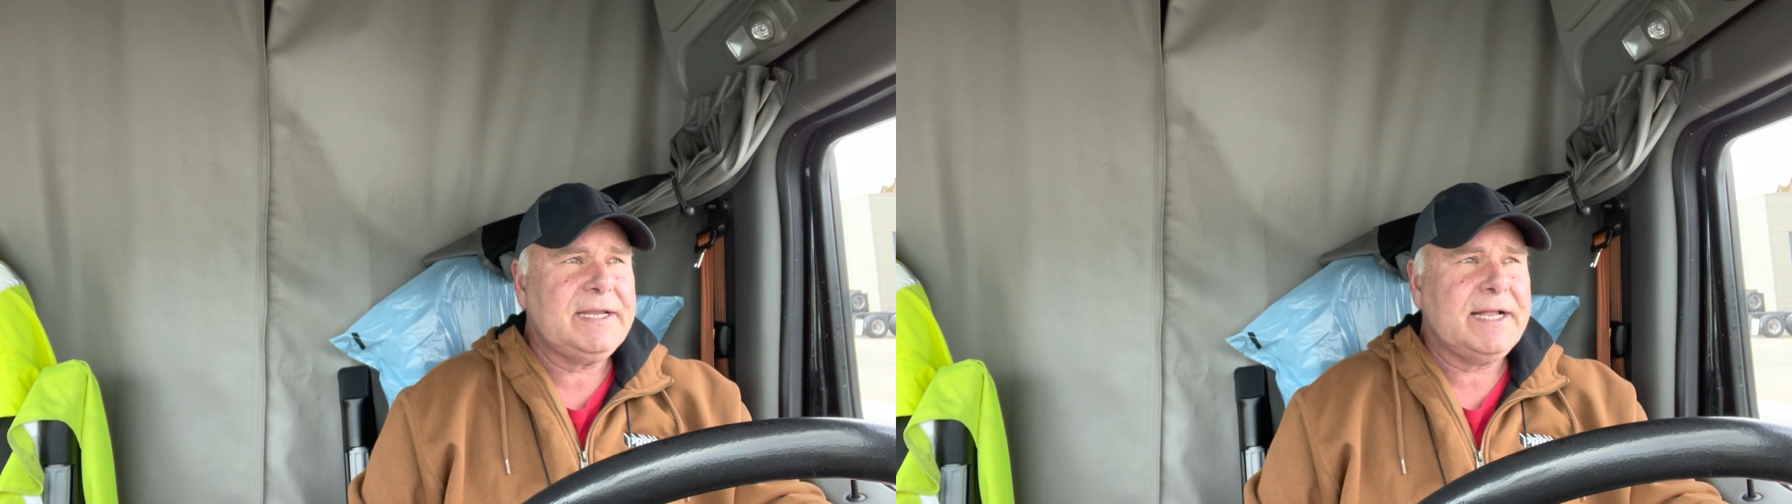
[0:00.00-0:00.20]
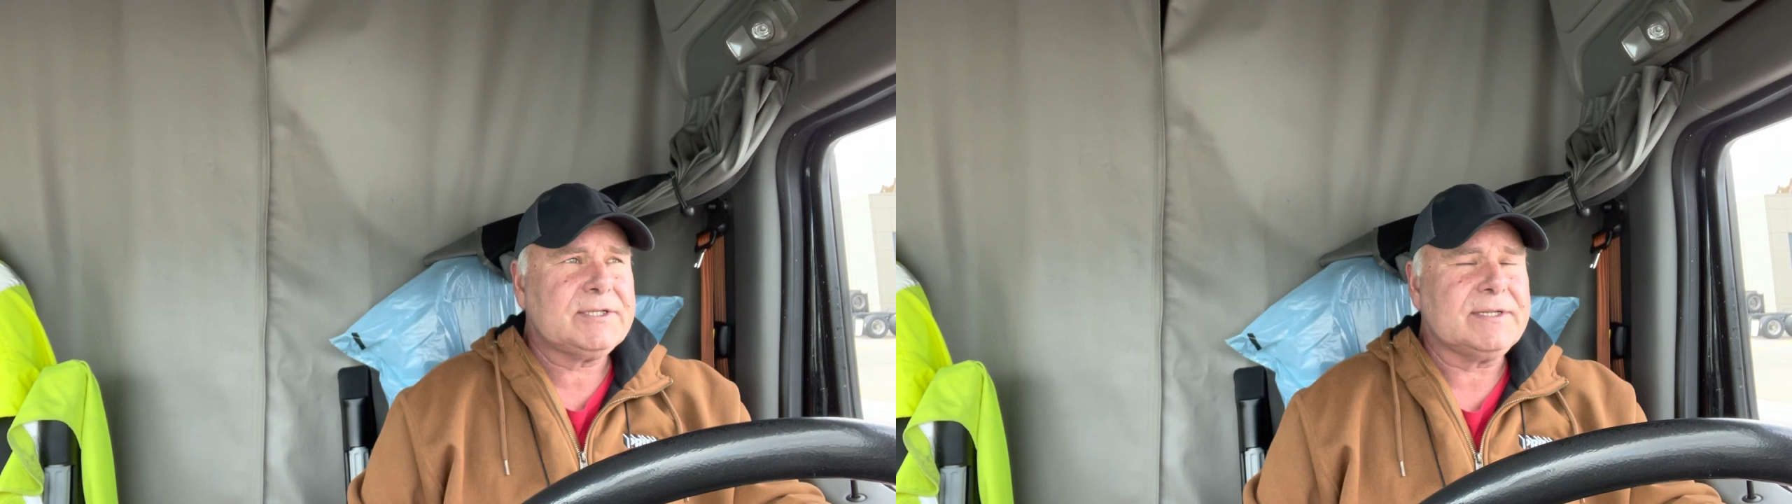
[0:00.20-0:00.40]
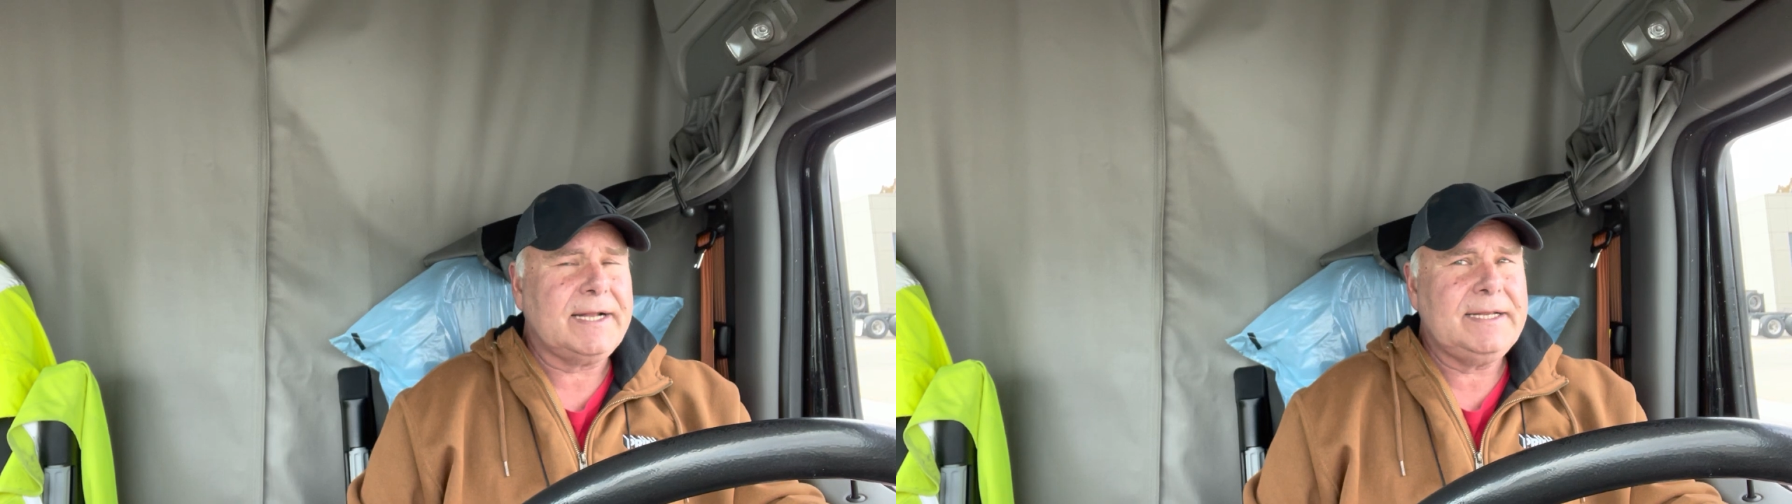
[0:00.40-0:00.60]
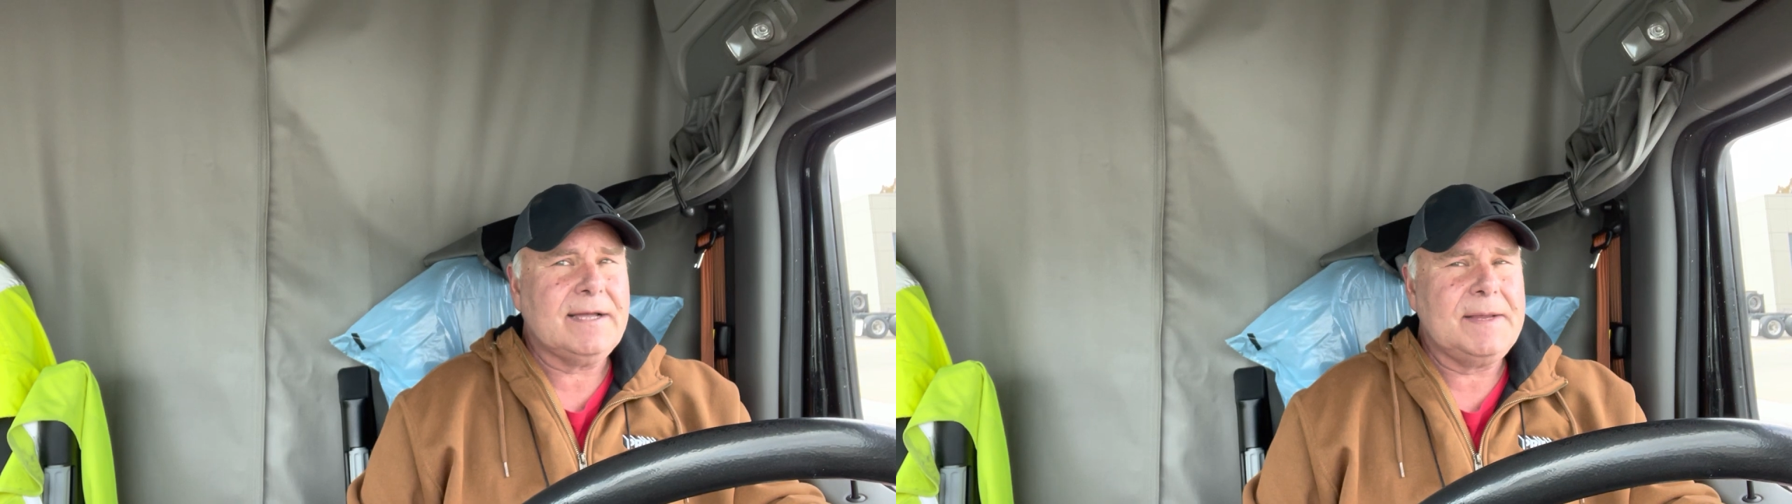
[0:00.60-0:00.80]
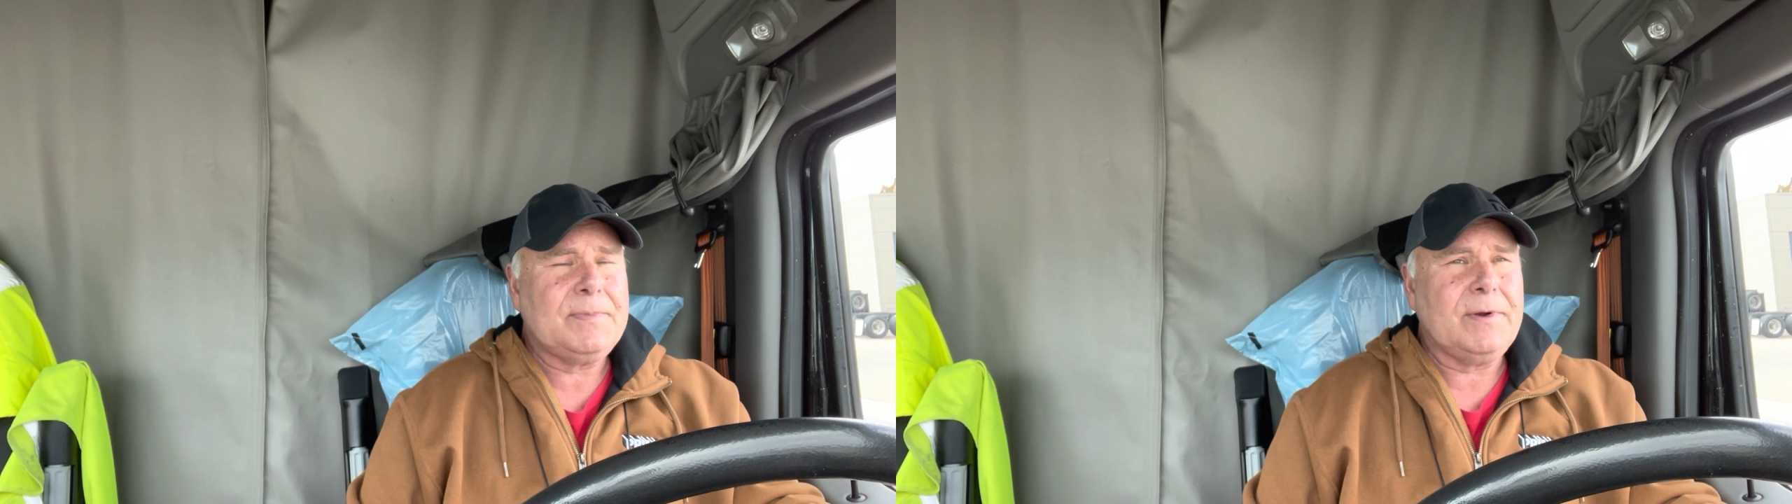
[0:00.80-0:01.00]
catch
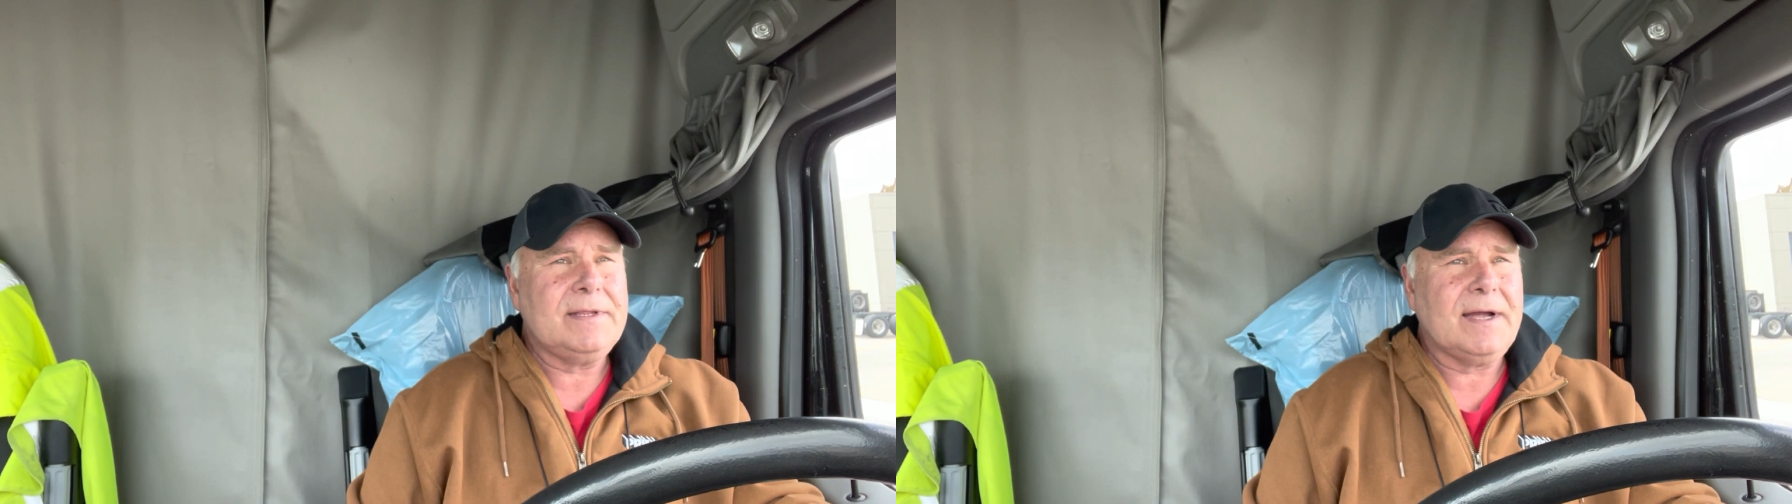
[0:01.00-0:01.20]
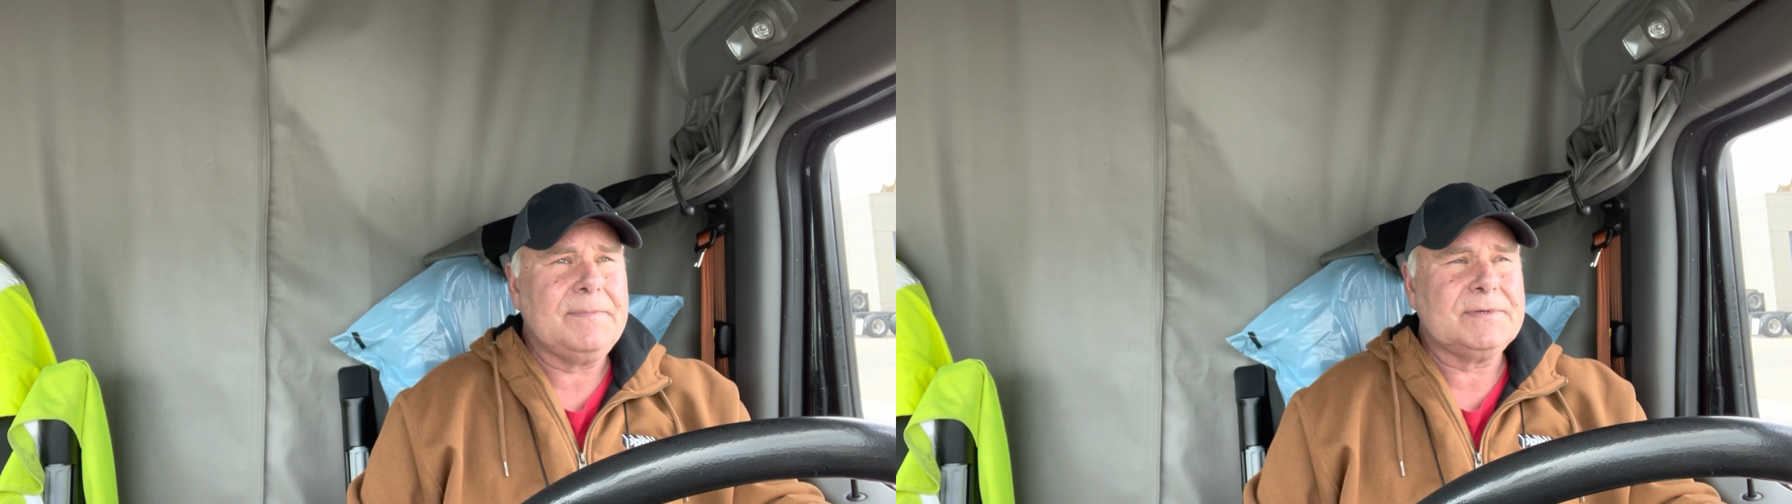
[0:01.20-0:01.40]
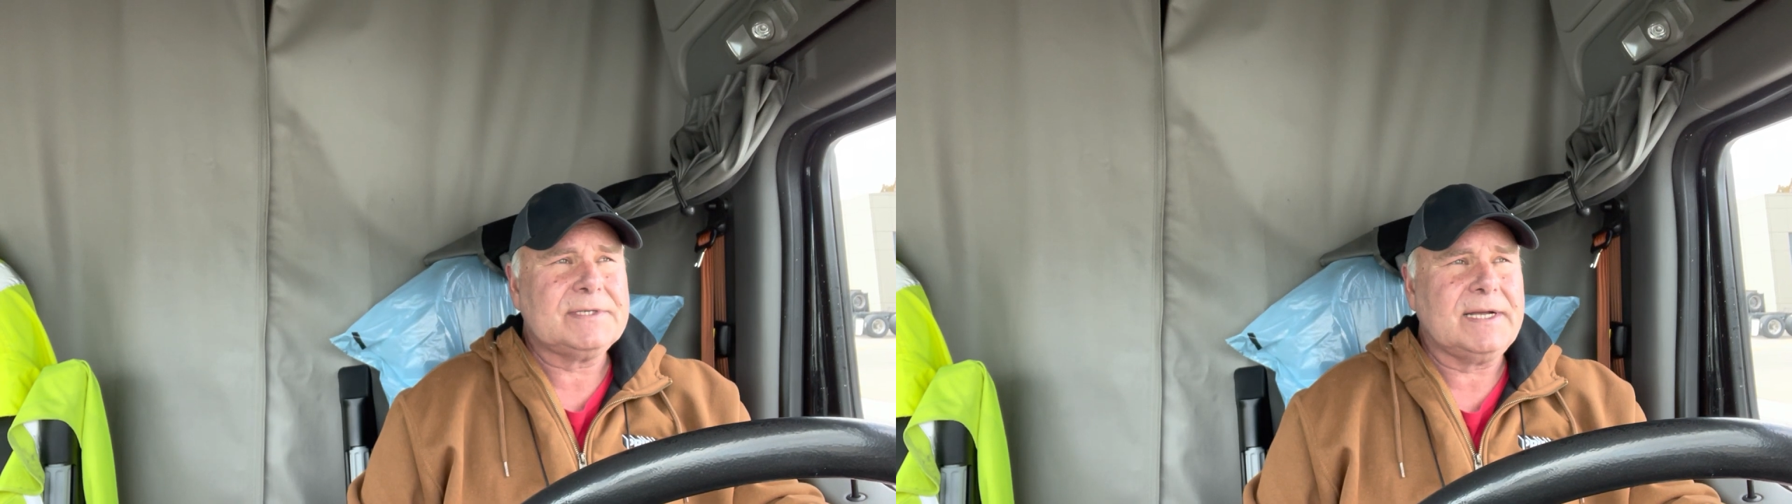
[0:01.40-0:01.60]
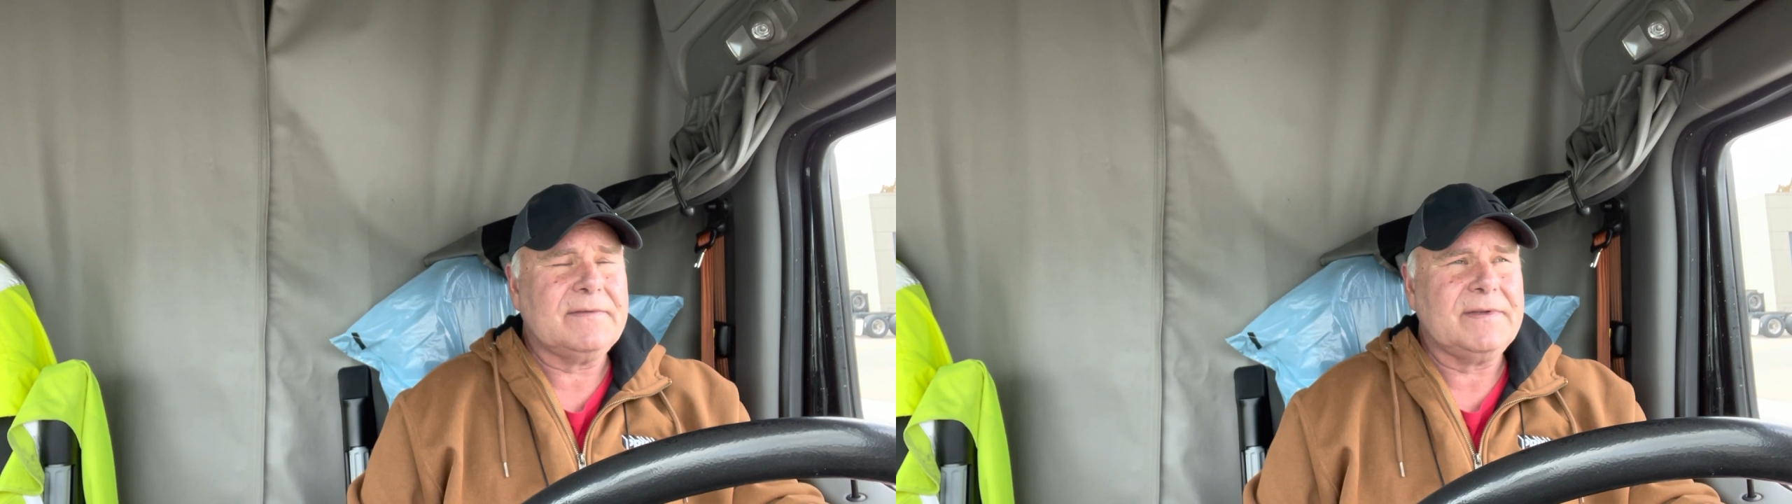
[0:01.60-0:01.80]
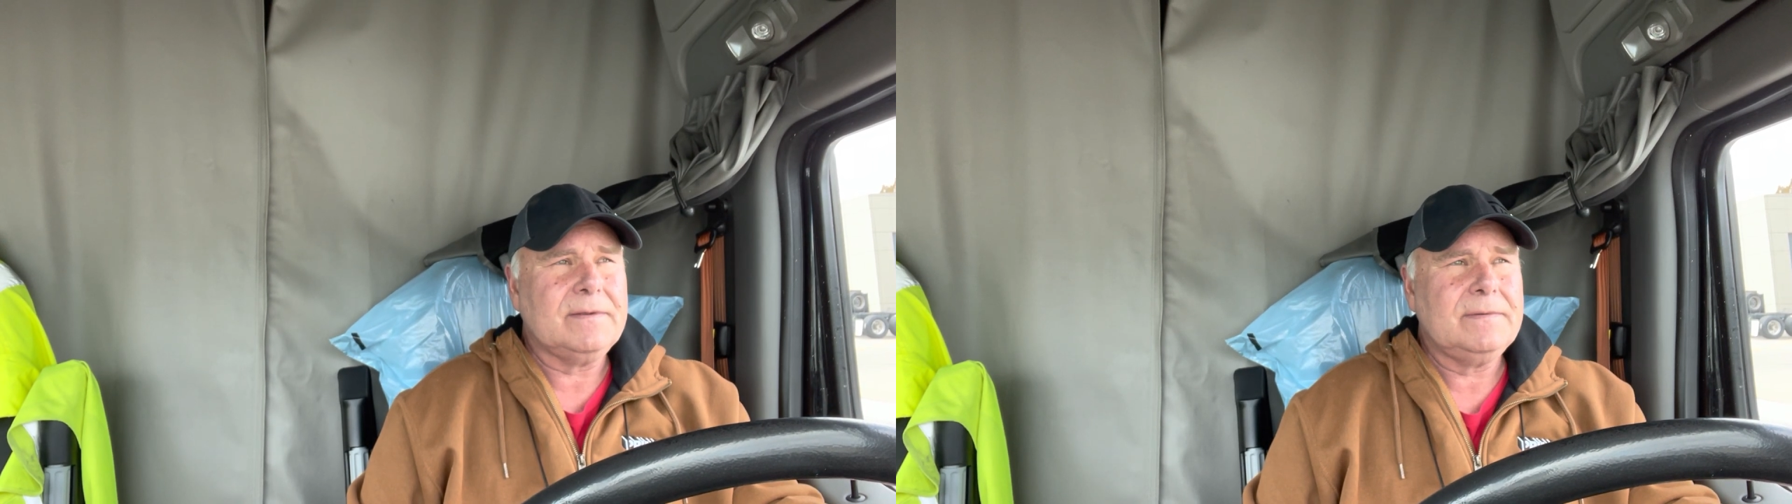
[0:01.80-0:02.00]
99.9%
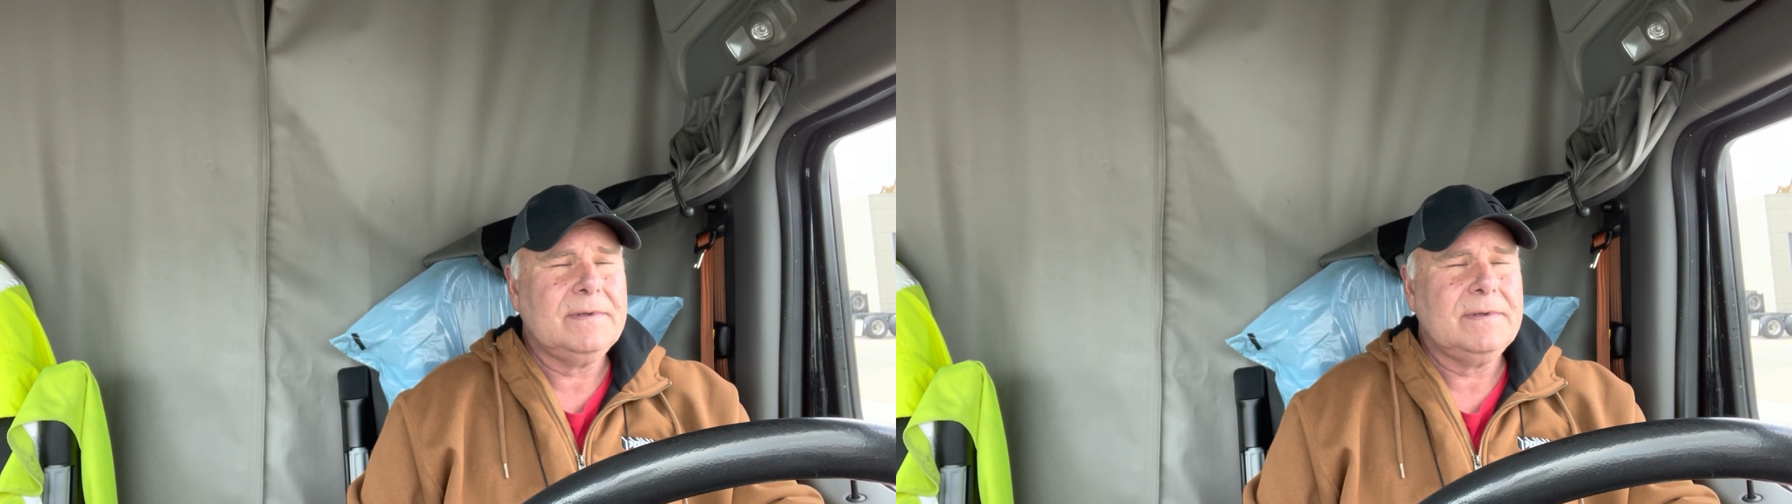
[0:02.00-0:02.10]
of it.